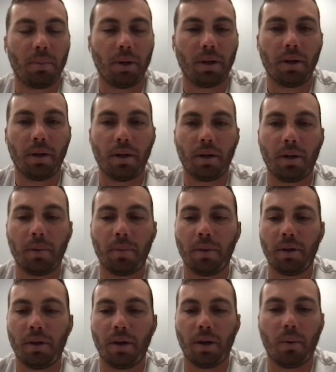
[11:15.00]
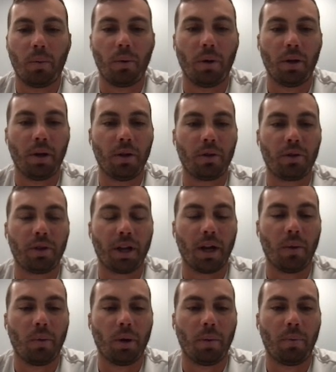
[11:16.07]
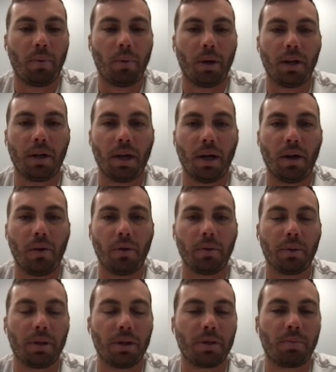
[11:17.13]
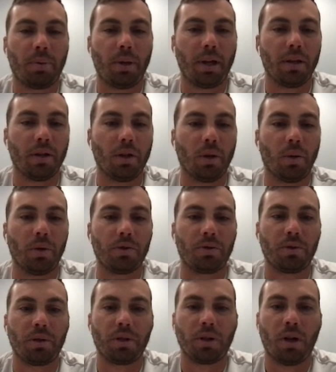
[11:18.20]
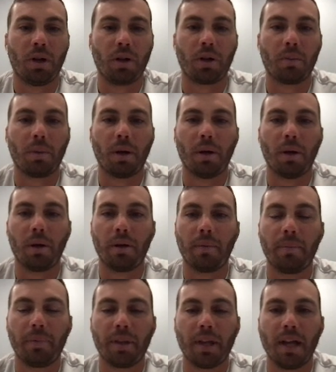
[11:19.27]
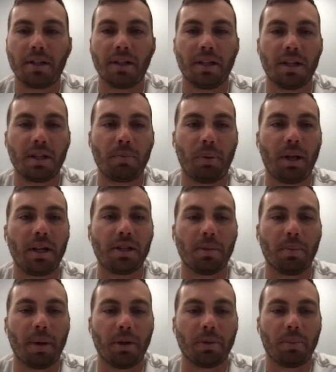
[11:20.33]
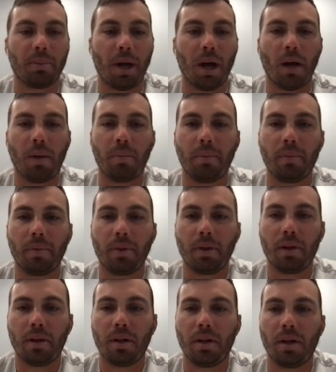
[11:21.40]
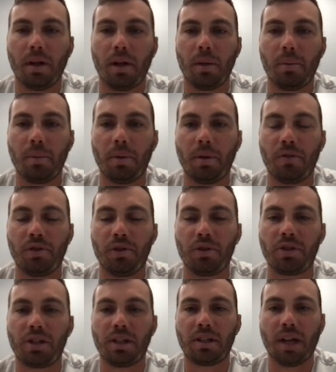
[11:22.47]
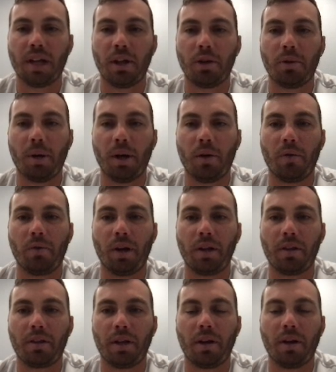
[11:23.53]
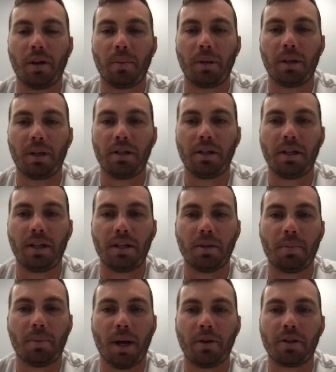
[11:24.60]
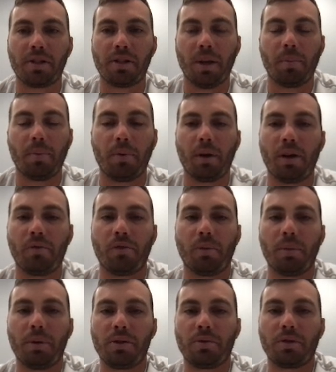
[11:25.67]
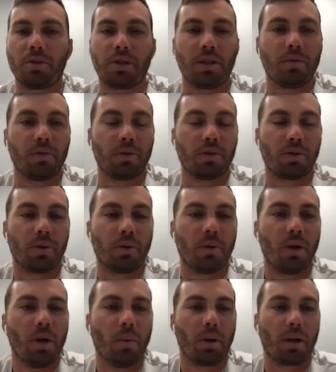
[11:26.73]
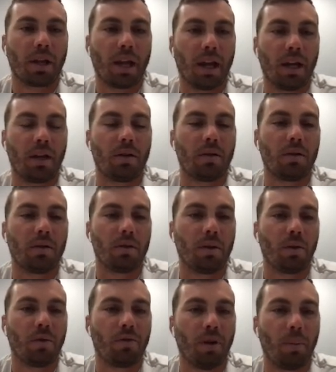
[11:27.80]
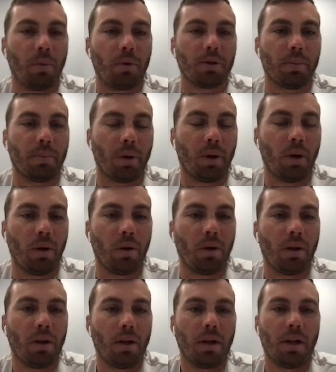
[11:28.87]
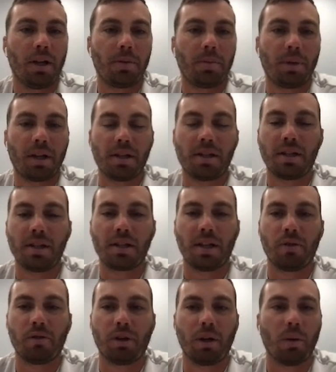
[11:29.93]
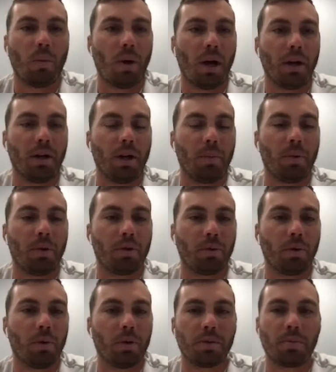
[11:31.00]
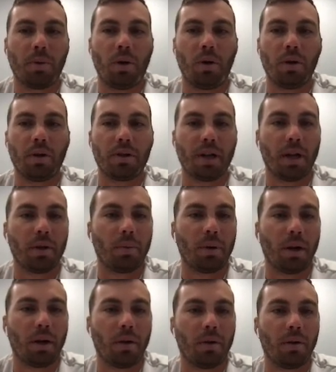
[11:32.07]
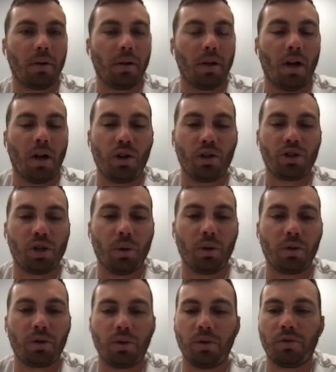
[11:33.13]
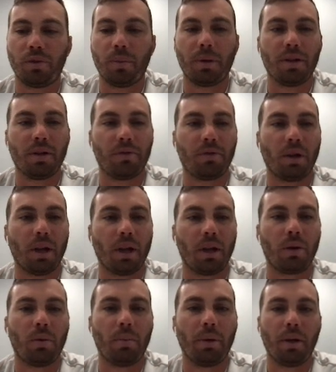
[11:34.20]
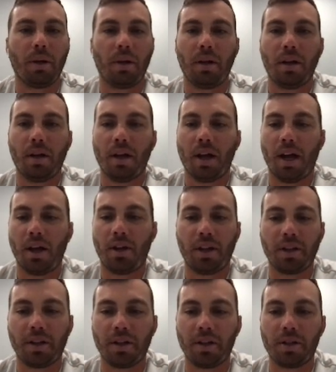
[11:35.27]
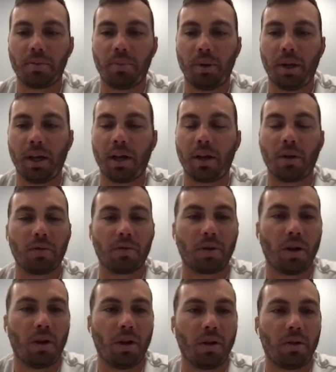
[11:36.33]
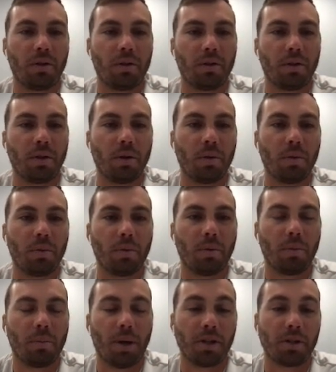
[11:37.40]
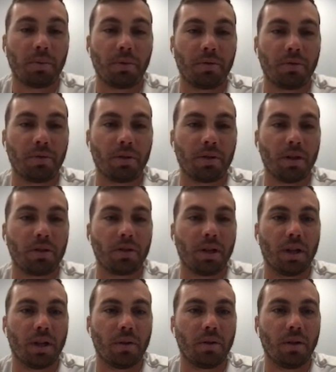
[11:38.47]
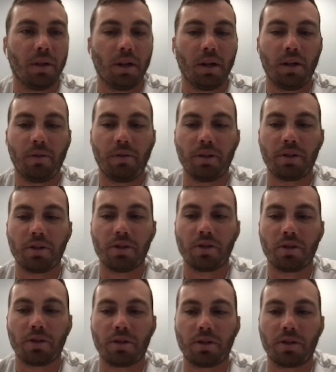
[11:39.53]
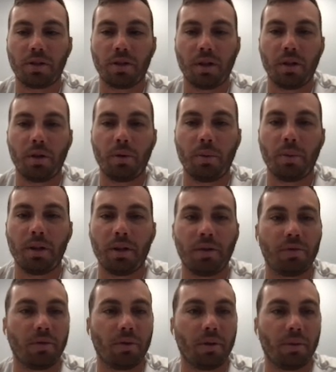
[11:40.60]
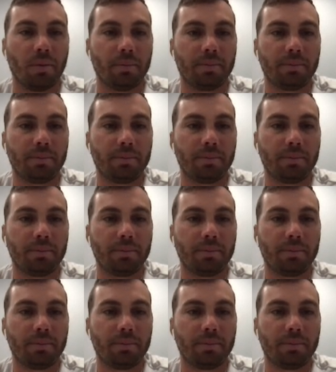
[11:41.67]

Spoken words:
But another thing I want to point out with this play that no one's really talking about it. Is that this play is about to pop. If you see Tyler Brown right there, I mean, he's about to separate from his receiver. So when Cade, you know, fumbles the ball, it's because he's getting ready to wind up and throw this ball to Tyler Brown. I'll show it to you from a different angle, but I think that this play could have gone, you know, possibly for a touchdown if this is just a little bit different.